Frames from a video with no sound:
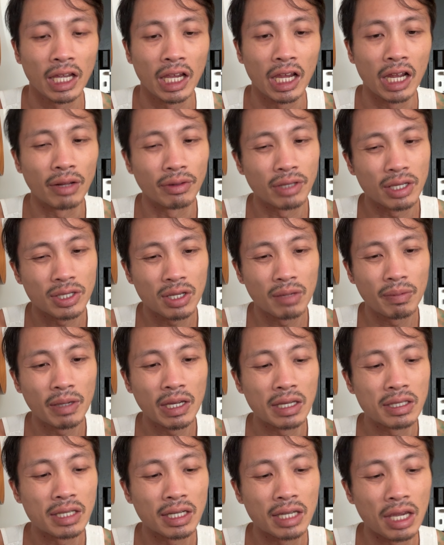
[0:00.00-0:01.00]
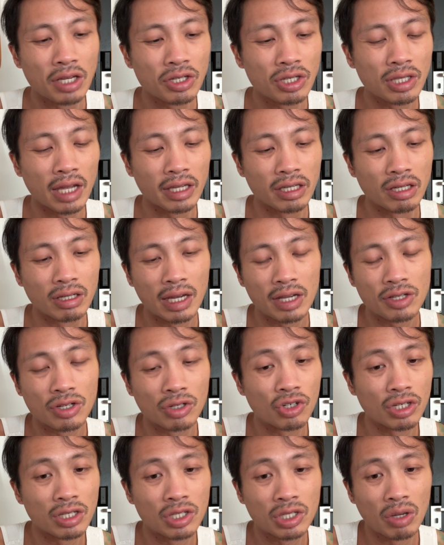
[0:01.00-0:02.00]
You know, this could be indication that you guys are
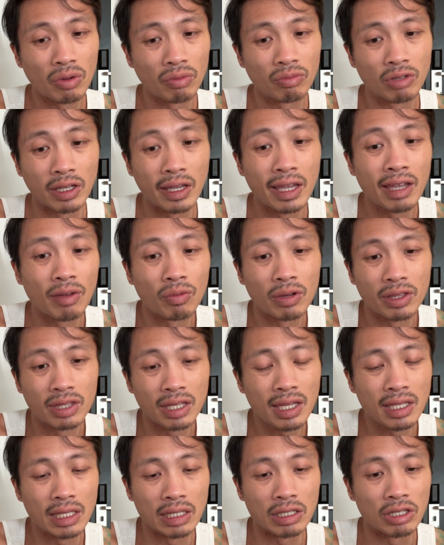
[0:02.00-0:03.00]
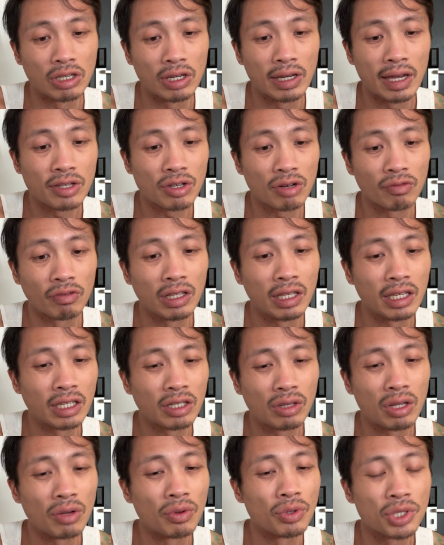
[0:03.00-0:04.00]
just going within. You guys are really
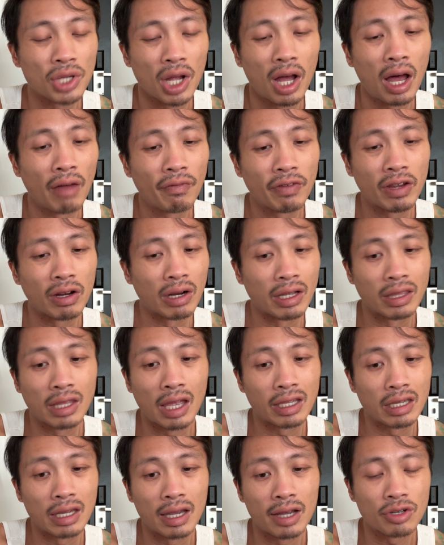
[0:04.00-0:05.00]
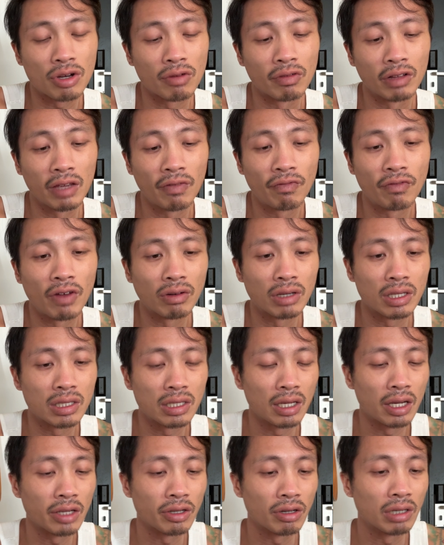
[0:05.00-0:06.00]
closed off here and that you guys are really
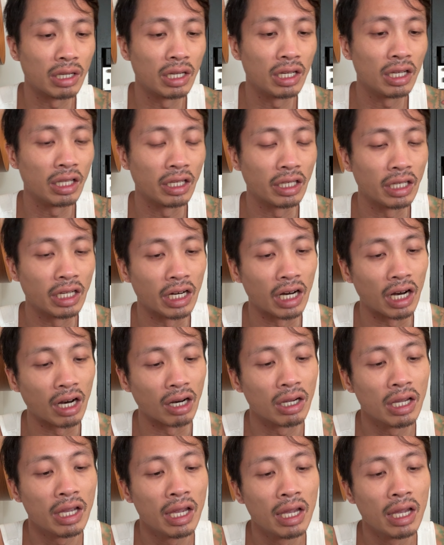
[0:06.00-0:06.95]
focusing on your healing here.